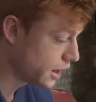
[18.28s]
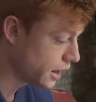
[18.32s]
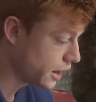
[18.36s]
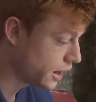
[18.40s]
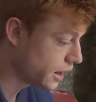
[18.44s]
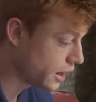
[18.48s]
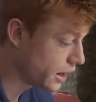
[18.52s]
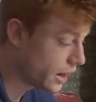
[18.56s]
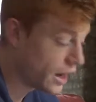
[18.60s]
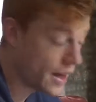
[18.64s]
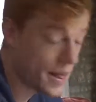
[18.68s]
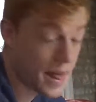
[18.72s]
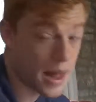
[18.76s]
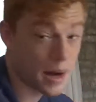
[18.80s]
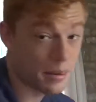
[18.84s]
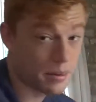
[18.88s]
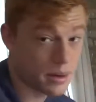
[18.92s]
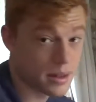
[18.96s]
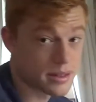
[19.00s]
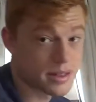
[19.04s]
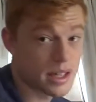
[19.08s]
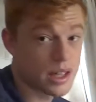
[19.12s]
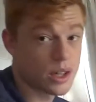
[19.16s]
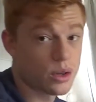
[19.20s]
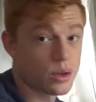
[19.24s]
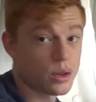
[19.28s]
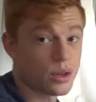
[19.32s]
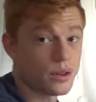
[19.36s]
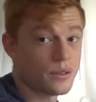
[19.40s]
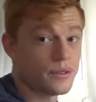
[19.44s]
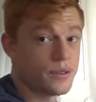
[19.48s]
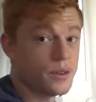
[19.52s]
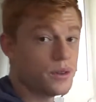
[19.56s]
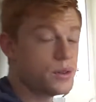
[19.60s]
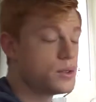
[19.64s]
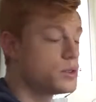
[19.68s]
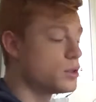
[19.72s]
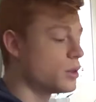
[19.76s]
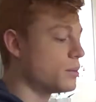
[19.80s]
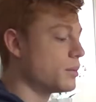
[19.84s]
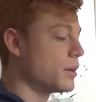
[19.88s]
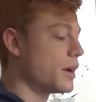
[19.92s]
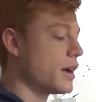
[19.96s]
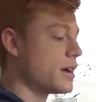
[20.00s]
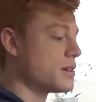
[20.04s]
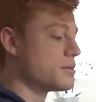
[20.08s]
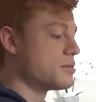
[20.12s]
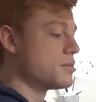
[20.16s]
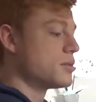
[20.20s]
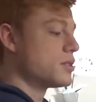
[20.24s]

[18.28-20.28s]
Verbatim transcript: Uh, and then I'm going to take you on a food shop, guys.